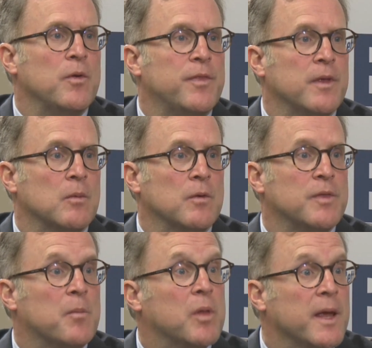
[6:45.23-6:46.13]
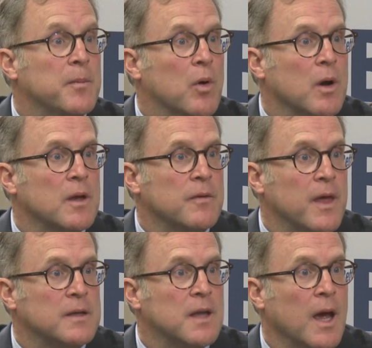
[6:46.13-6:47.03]
with a playbook at
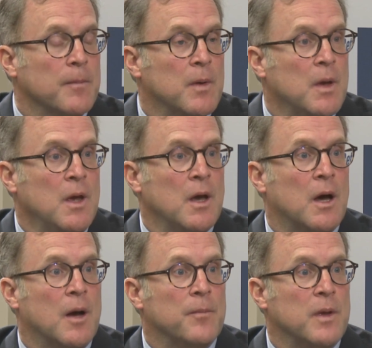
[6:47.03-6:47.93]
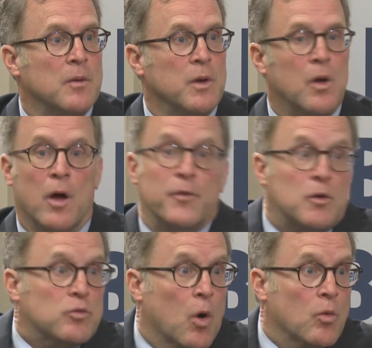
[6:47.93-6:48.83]
that time. We call it the
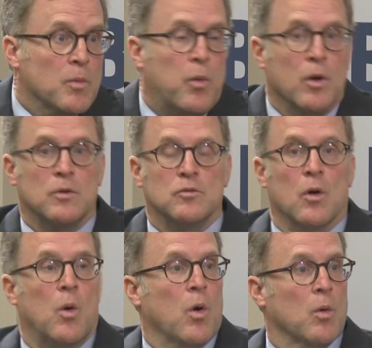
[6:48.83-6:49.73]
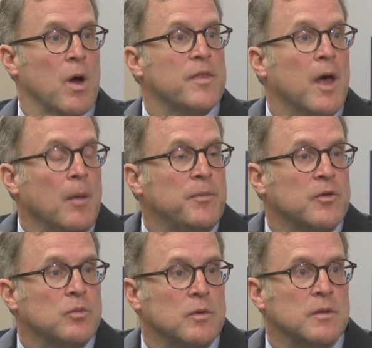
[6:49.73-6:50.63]
Crow Report. Crow Horwath helped
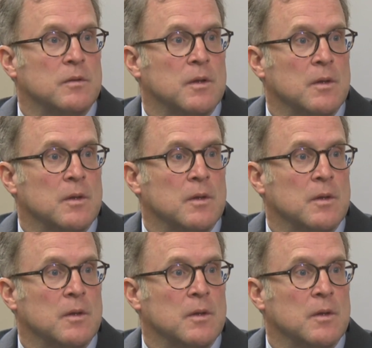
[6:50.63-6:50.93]
us with it.